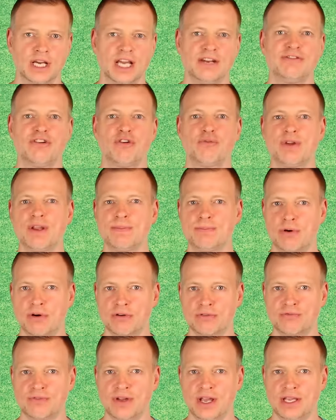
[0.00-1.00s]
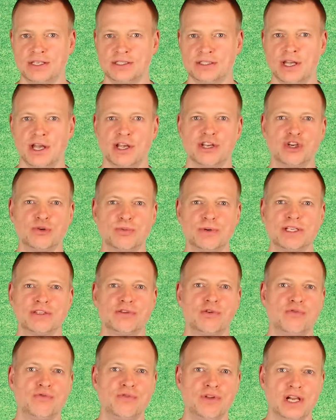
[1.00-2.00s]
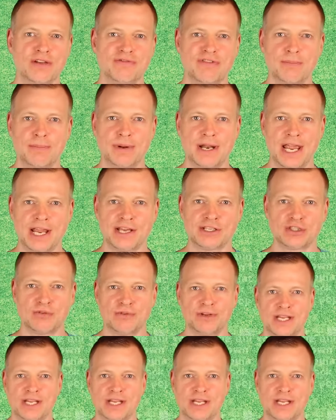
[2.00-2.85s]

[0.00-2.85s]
In the report phase, you will need to fill the blanks of